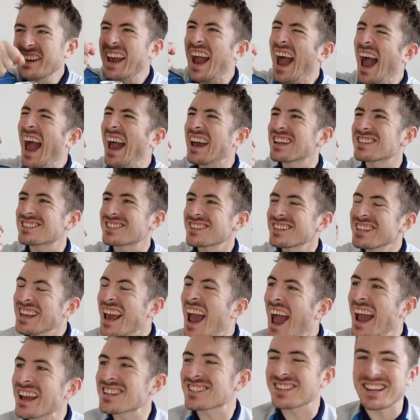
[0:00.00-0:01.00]
Yes!
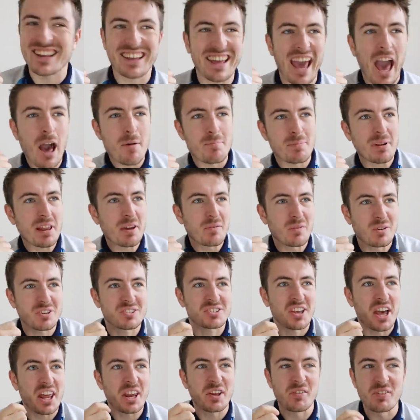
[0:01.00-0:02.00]
Yes! I can't believe we're
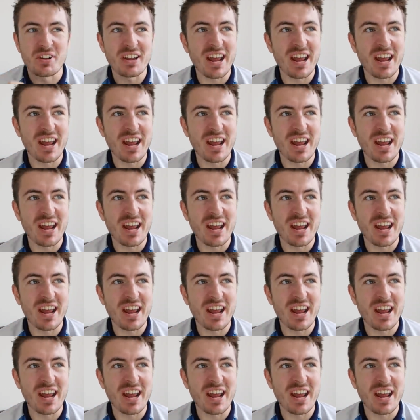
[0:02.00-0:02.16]
signing